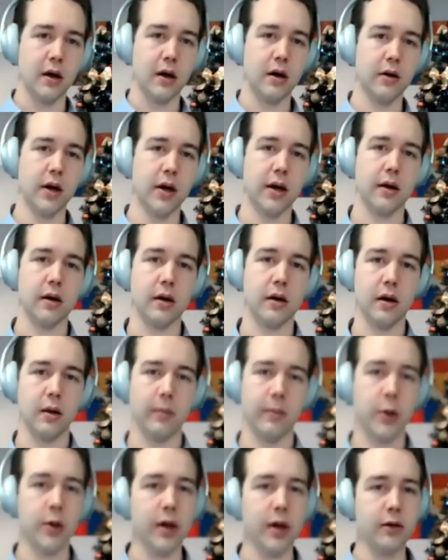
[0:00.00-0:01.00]
Okay,
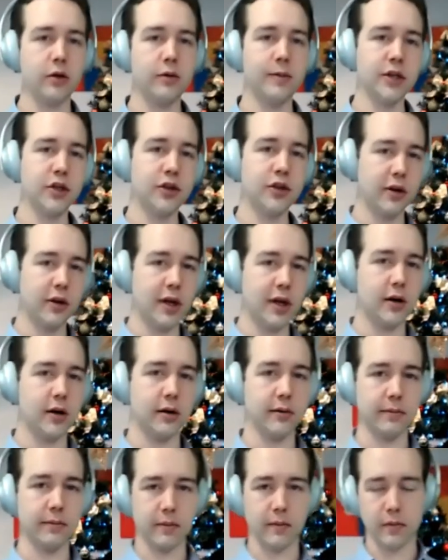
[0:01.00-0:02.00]
yeah, you mentioned
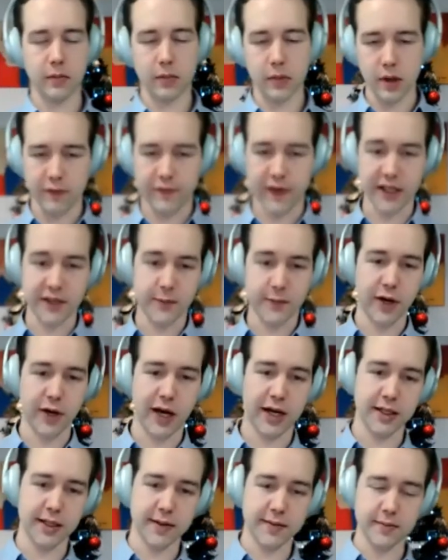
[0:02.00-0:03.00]
there Facebook
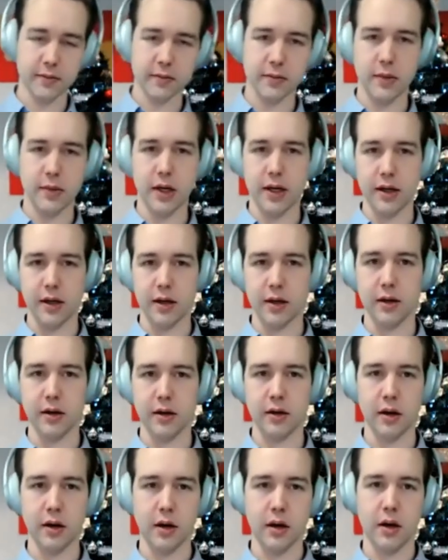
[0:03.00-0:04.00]
ads, and uh,